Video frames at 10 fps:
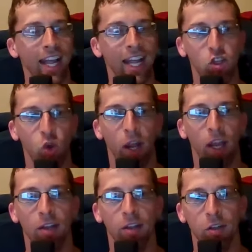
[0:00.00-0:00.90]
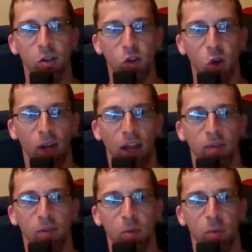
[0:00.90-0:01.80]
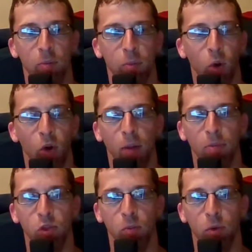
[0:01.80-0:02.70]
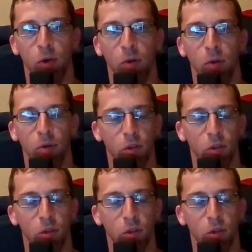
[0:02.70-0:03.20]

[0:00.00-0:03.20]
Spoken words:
Enjoy it. You don't have to program super